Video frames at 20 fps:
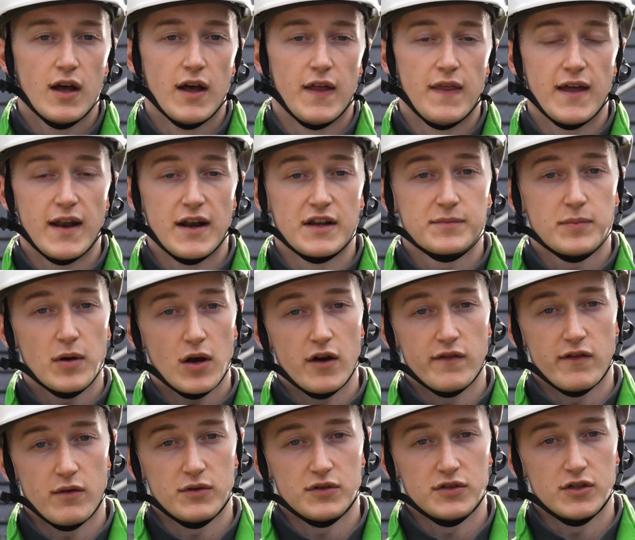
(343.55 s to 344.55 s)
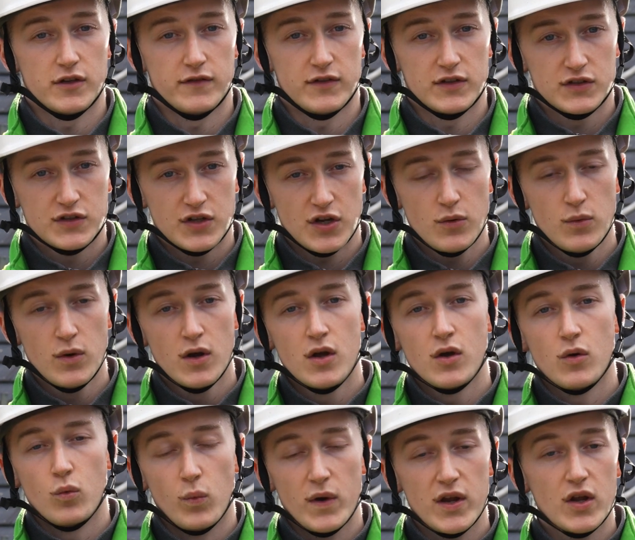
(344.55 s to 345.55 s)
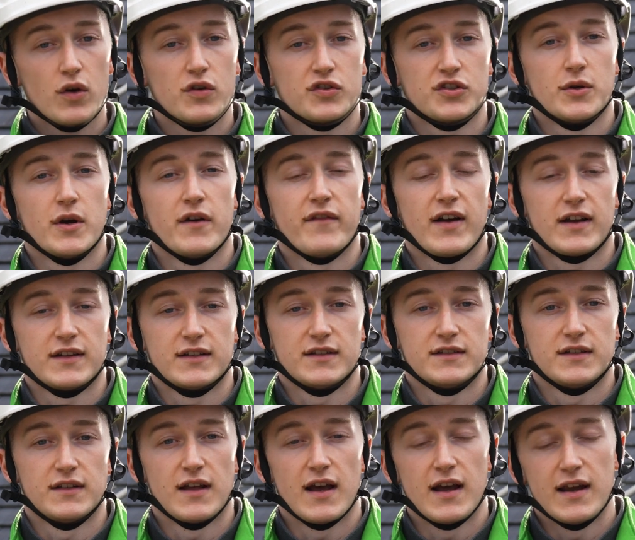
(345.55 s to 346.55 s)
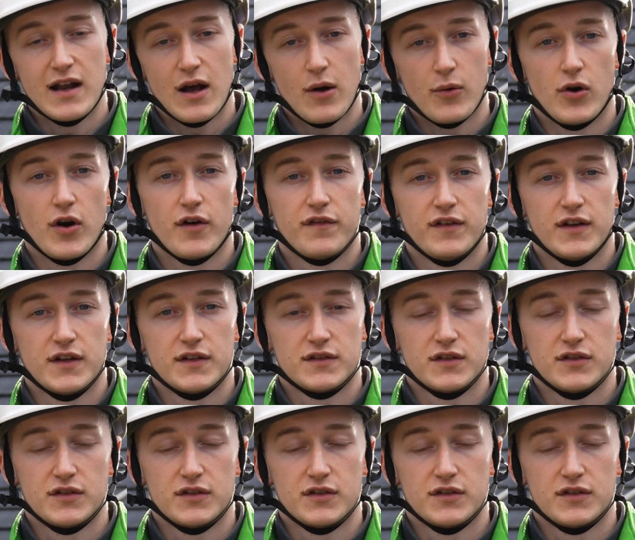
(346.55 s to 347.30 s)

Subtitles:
And then as part of our service too, we also have access to that in our office.